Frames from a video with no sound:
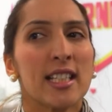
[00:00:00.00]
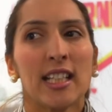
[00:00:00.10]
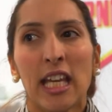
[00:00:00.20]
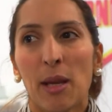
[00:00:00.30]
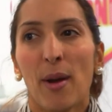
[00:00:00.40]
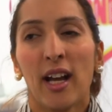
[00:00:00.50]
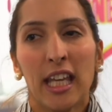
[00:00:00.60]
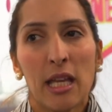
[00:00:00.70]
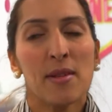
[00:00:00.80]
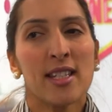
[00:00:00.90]
to keep
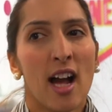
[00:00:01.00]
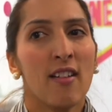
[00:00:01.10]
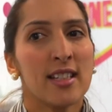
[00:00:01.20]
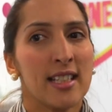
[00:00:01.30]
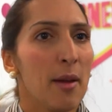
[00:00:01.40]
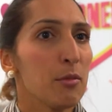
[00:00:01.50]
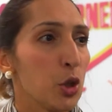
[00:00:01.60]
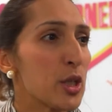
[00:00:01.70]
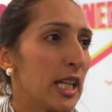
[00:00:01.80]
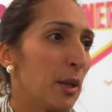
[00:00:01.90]
Hakim and Zara's name
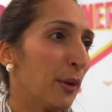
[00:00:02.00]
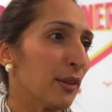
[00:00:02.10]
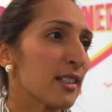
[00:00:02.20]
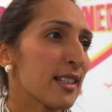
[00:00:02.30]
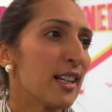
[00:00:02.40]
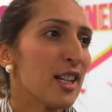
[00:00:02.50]
two syllables,